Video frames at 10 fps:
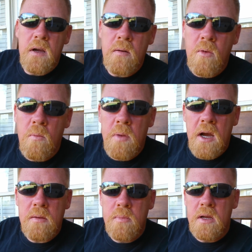I'm going to
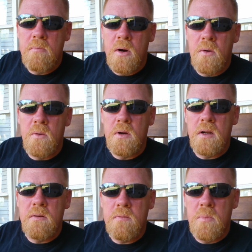pack me a bowl and
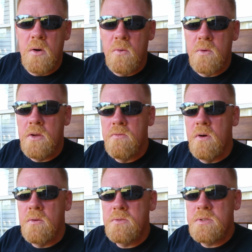have a bowl with you
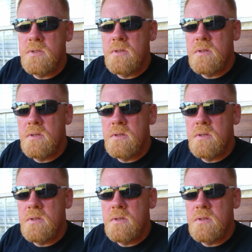folks.